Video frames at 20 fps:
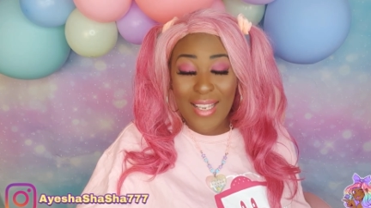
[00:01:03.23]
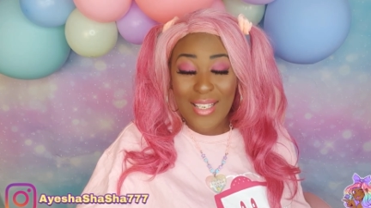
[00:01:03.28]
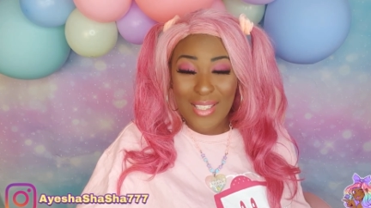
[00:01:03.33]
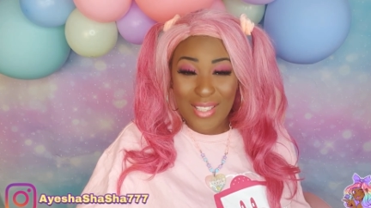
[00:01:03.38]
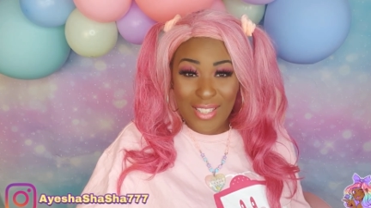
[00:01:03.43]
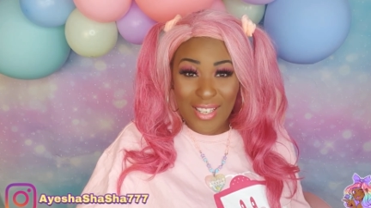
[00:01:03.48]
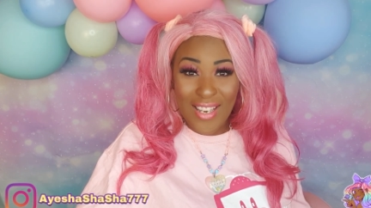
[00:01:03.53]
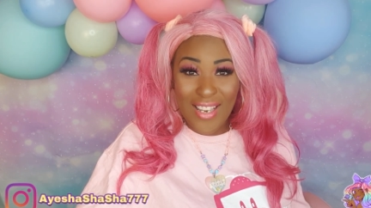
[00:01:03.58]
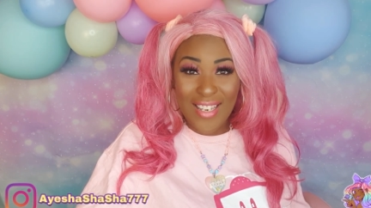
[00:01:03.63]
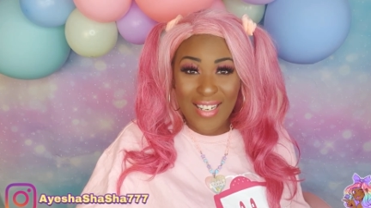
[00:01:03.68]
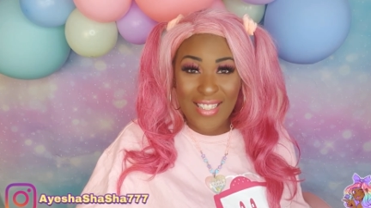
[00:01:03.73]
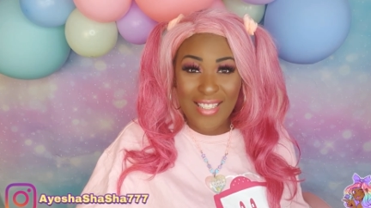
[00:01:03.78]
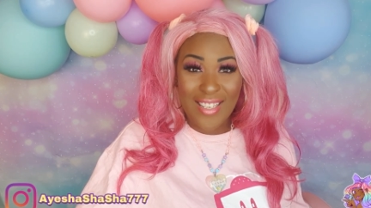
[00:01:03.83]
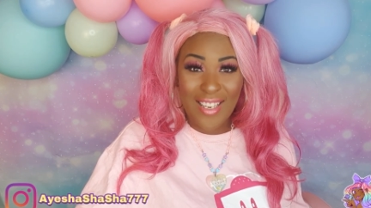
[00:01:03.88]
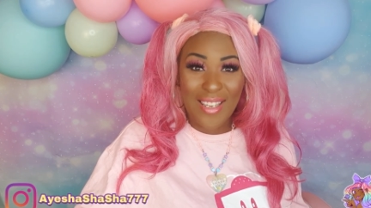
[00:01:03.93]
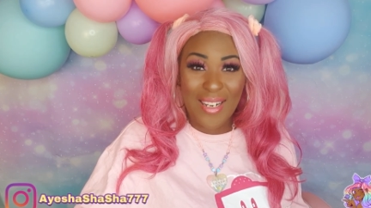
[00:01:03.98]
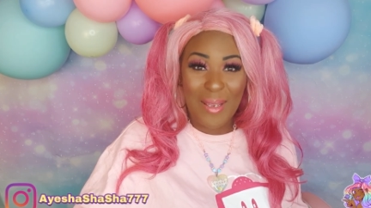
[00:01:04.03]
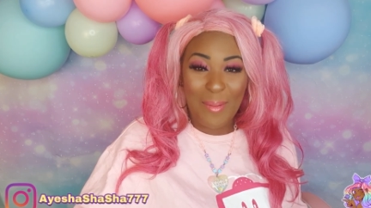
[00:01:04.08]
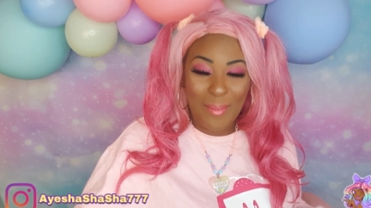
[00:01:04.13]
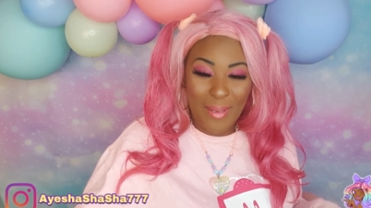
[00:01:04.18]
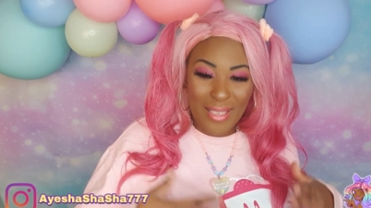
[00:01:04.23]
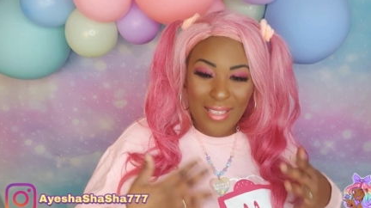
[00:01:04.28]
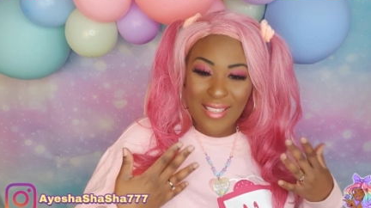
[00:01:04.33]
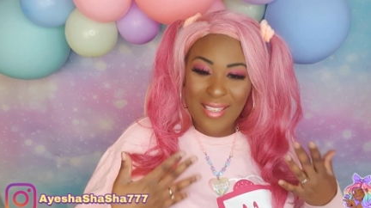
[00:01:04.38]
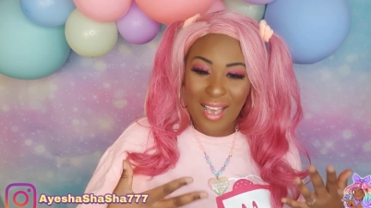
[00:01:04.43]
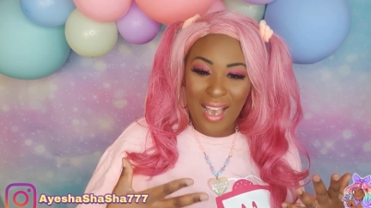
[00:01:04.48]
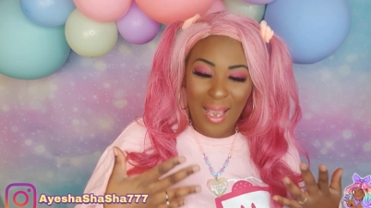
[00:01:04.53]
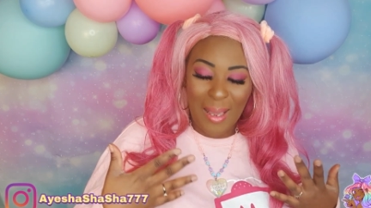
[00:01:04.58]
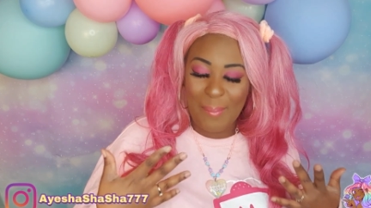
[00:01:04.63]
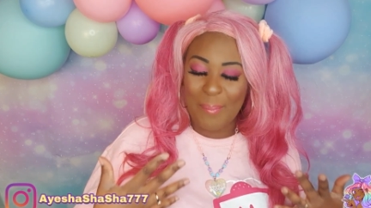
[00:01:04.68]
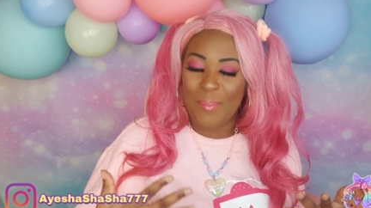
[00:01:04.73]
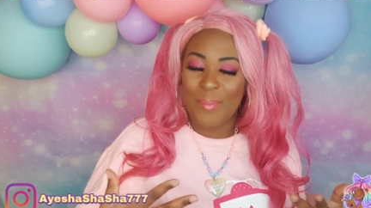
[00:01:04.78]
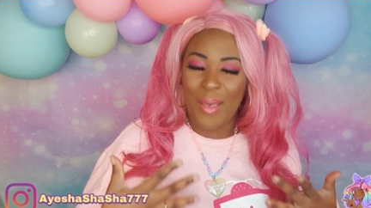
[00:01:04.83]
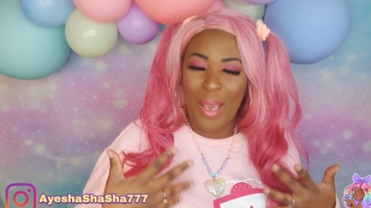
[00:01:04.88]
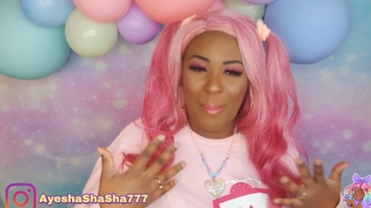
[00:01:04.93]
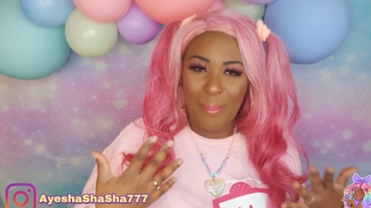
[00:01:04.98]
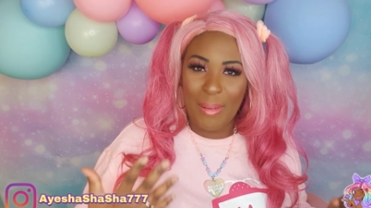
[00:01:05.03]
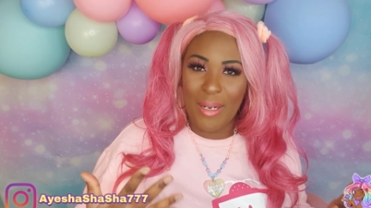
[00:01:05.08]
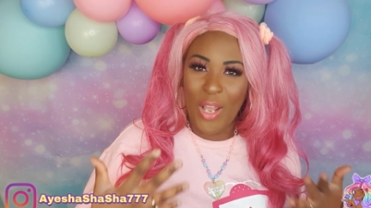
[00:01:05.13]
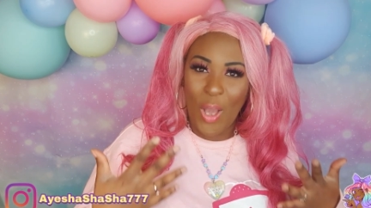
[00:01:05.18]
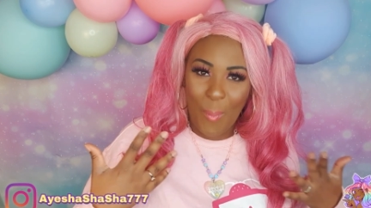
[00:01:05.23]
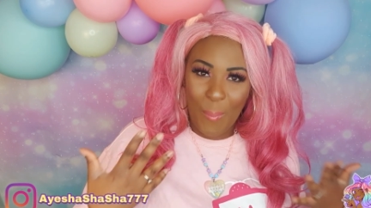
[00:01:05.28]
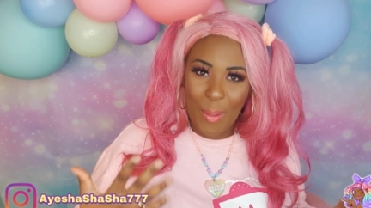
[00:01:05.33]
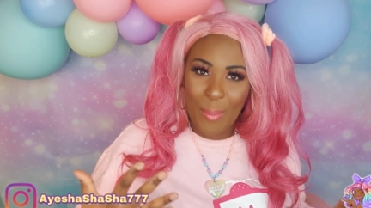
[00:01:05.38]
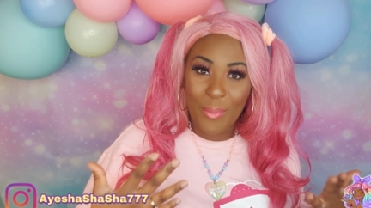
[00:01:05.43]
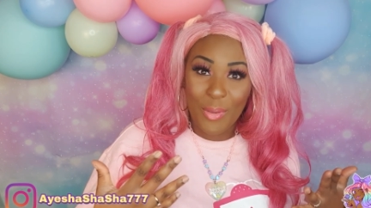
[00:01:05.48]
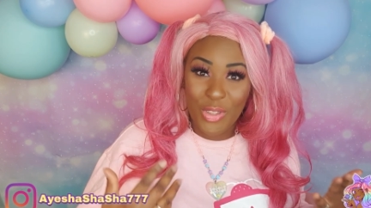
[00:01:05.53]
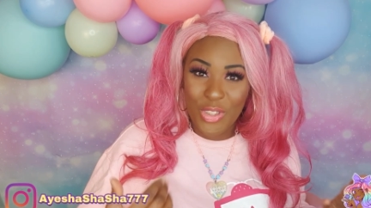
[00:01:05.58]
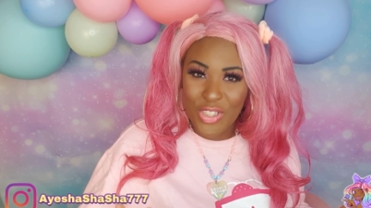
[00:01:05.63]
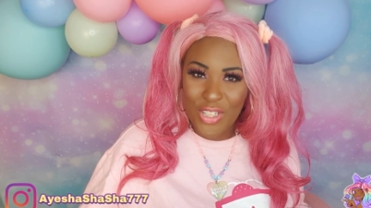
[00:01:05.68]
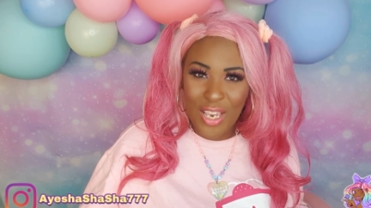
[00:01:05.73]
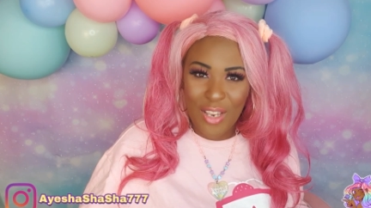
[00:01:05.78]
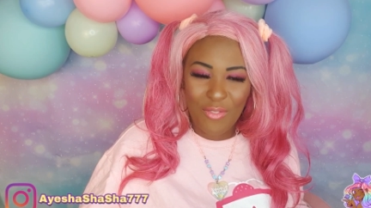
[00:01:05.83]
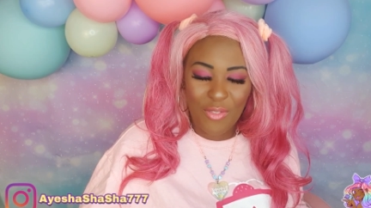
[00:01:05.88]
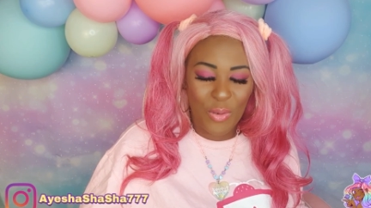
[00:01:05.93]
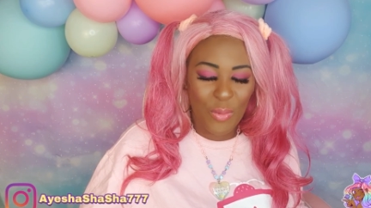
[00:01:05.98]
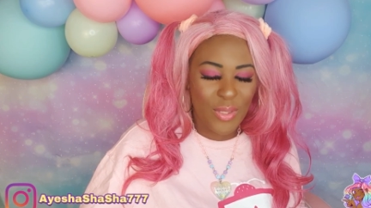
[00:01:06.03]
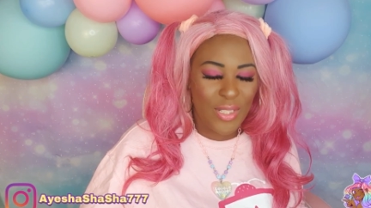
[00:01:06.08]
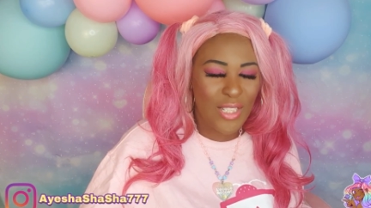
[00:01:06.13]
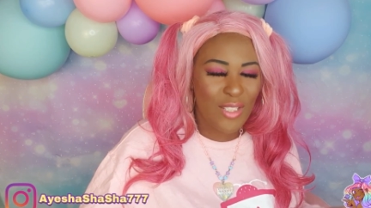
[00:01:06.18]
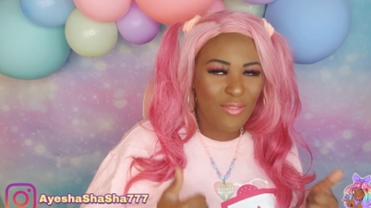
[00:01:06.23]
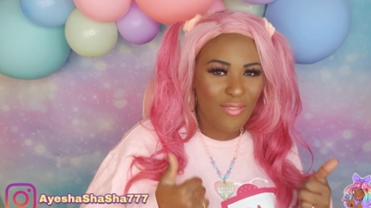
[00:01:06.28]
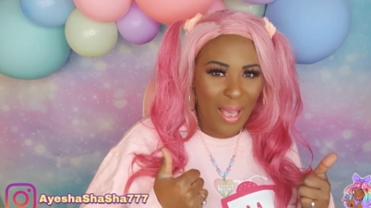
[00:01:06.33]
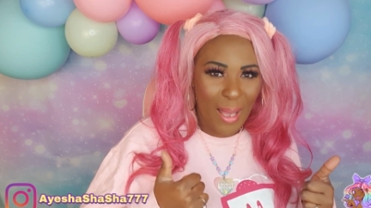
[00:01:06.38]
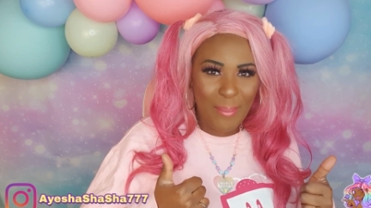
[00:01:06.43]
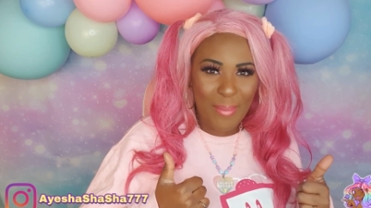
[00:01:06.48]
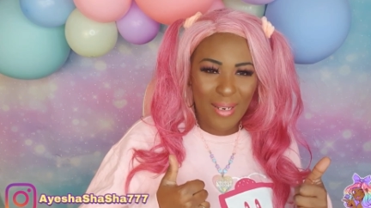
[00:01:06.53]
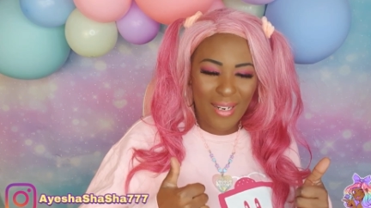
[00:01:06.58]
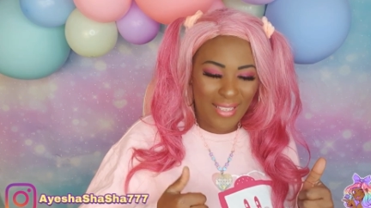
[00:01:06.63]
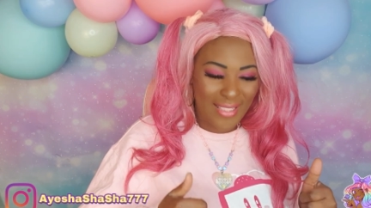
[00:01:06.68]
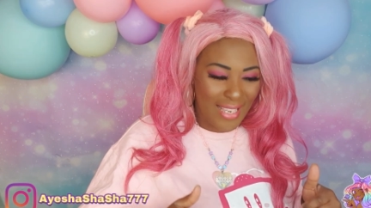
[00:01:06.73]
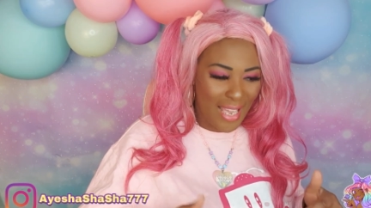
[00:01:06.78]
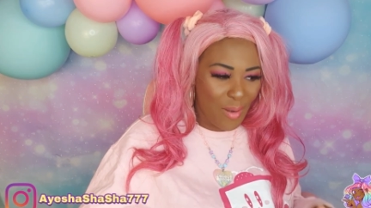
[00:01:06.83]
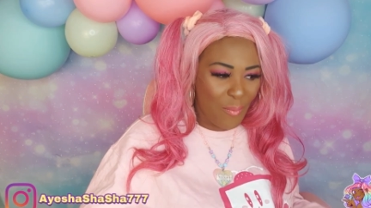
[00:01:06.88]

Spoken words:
It's good. It means that I'm a little bit more cheerful, which is fabulous.